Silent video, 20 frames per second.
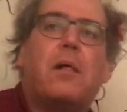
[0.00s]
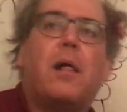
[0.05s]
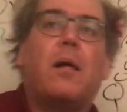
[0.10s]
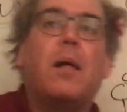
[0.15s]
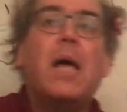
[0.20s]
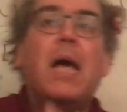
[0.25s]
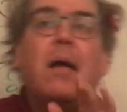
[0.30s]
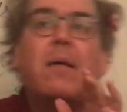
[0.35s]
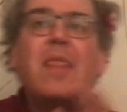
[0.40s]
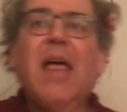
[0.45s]
blah.
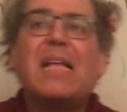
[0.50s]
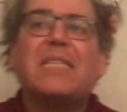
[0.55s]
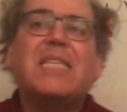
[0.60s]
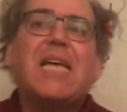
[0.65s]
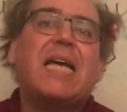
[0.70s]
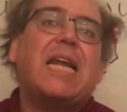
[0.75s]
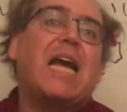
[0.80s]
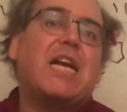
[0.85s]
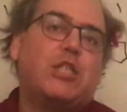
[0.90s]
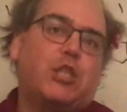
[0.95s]
That's
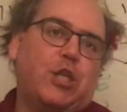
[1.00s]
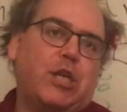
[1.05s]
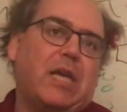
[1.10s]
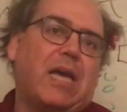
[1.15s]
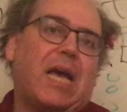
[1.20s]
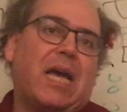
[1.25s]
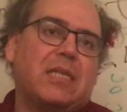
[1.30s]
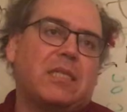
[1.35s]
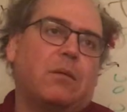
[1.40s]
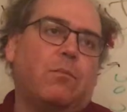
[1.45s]
not
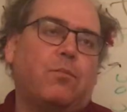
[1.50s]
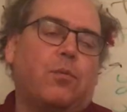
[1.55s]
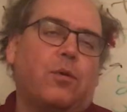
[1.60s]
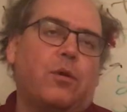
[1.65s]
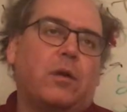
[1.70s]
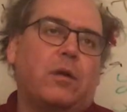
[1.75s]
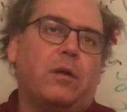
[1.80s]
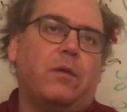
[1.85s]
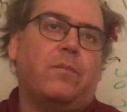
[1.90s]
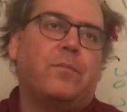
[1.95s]
actually as
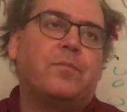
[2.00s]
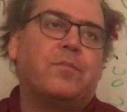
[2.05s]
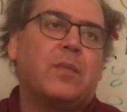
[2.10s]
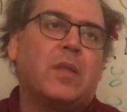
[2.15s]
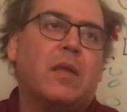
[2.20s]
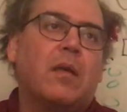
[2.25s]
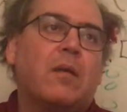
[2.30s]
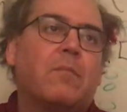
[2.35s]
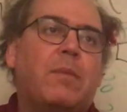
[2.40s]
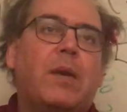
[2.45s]
important
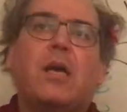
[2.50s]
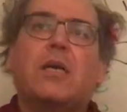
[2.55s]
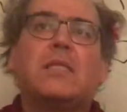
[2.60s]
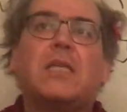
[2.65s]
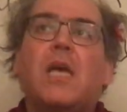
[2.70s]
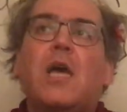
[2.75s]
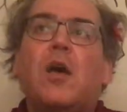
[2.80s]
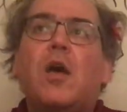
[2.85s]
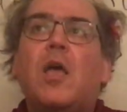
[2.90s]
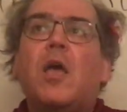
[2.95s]

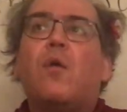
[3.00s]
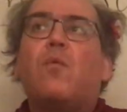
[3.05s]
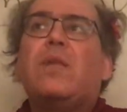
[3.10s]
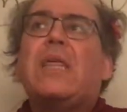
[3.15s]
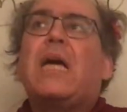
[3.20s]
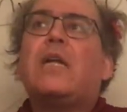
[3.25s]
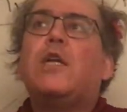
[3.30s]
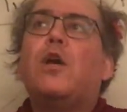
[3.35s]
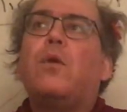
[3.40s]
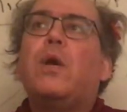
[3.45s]
because
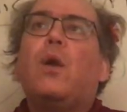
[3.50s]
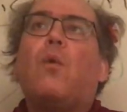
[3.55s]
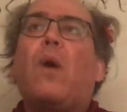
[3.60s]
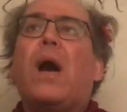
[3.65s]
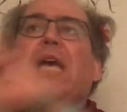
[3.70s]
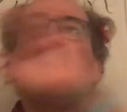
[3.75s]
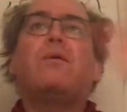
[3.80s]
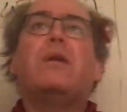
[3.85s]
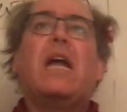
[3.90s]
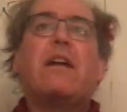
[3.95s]
without knowing
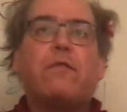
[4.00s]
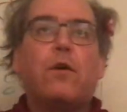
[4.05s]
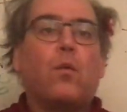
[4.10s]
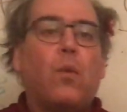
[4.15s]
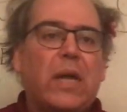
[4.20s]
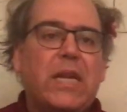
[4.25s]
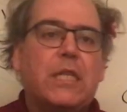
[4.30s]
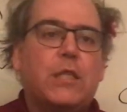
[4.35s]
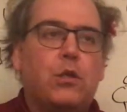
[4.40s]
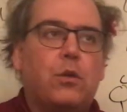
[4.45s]
why you would ever
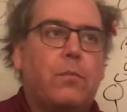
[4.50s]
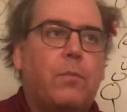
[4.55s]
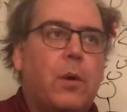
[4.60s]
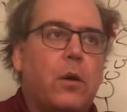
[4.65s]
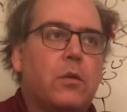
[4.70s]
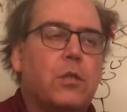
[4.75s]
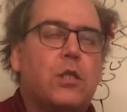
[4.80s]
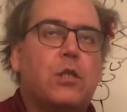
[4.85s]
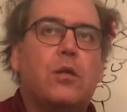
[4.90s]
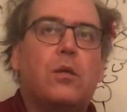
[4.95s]
want to do a
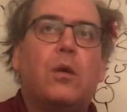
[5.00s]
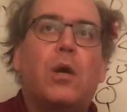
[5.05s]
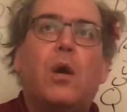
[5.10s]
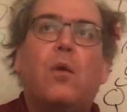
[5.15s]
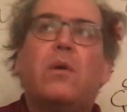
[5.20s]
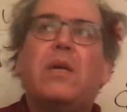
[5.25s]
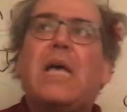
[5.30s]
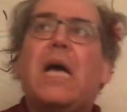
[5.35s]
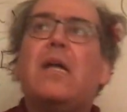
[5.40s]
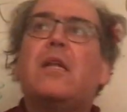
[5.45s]
poster,
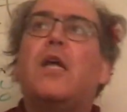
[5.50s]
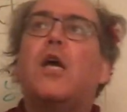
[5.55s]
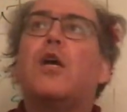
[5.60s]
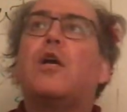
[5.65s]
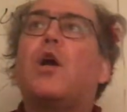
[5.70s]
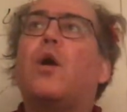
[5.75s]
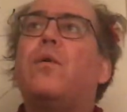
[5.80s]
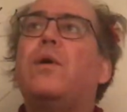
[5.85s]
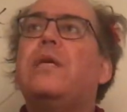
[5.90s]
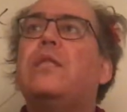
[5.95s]

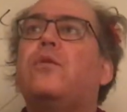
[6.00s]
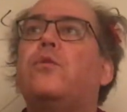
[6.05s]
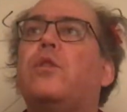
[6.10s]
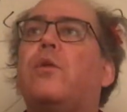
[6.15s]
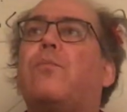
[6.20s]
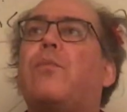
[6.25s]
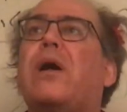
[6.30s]
without going through the